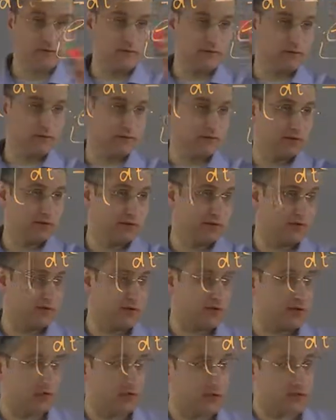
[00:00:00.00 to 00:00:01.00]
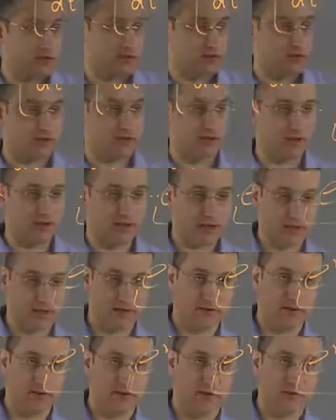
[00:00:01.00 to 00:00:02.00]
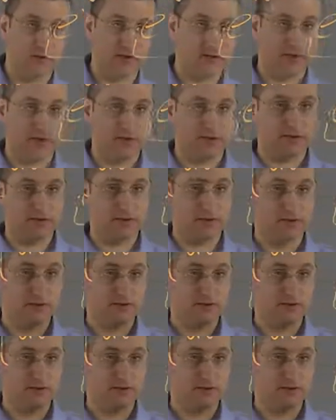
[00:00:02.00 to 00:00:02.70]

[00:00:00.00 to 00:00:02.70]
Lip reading: the one which is standing in denominator.